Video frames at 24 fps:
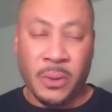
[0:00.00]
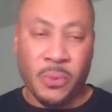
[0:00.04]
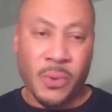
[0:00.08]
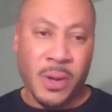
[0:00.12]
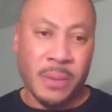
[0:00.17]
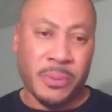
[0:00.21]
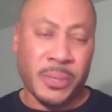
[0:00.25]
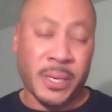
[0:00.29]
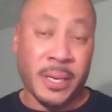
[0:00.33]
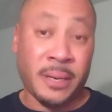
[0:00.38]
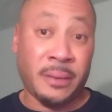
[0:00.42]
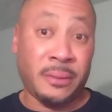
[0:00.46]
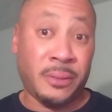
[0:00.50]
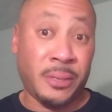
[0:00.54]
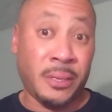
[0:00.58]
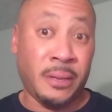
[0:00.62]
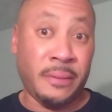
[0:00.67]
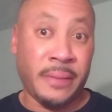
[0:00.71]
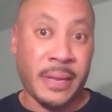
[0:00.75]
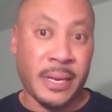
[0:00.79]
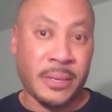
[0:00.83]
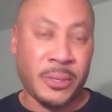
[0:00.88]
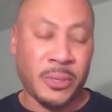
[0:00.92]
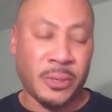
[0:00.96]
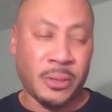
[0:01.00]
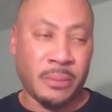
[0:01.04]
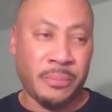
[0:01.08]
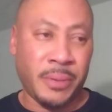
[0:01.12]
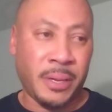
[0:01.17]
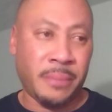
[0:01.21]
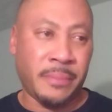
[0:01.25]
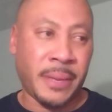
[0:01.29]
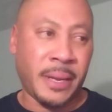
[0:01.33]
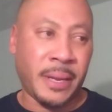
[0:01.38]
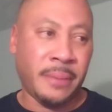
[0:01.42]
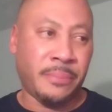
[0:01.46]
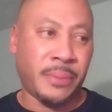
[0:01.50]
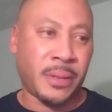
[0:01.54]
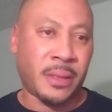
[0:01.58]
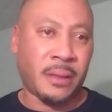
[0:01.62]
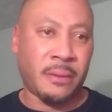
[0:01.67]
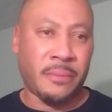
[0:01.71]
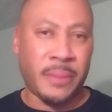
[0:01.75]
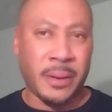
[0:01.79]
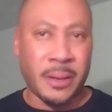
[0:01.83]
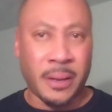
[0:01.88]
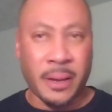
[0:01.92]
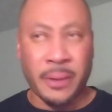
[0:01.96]
website to see if that's still being made. But there
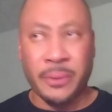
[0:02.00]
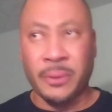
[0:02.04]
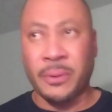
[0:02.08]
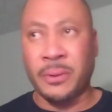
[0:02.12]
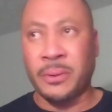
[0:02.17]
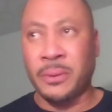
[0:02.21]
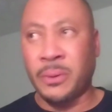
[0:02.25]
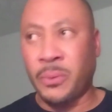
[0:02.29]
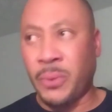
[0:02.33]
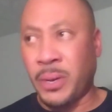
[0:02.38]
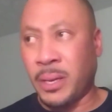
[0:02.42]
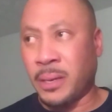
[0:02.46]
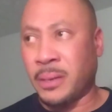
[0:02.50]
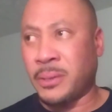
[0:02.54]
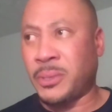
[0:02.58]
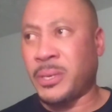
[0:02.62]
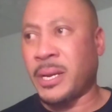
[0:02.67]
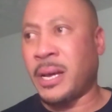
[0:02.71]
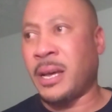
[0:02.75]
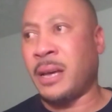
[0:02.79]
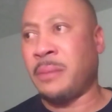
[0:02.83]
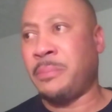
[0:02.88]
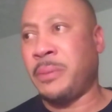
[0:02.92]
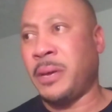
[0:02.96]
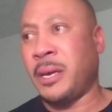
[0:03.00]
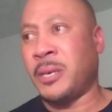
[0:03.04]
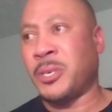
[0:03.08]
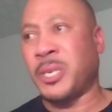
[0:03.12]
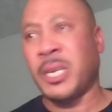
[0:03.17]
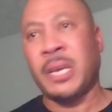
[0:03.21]
have been other New England style IPAs,